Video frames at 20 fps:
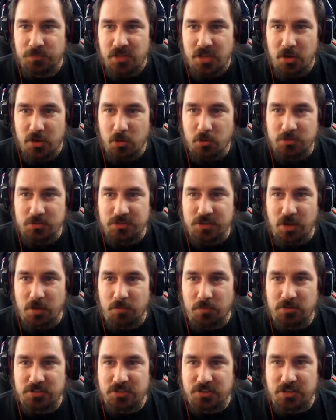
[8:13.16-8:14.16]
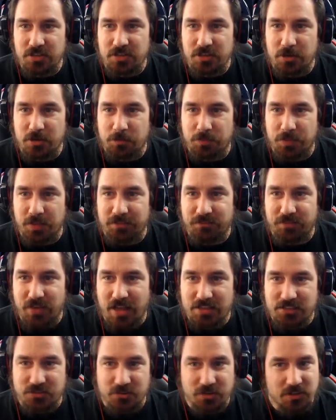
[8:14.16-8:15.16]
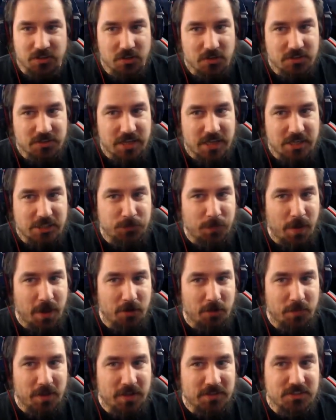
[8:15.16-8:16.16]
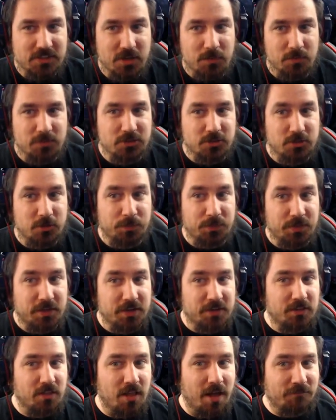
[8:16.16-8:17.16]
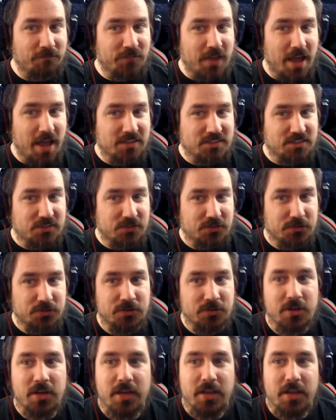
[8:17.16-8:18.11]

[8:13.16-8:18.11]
Whose numbers are going to deplete faster? It looks like Spider-Man's numbers are depleting a lot faster.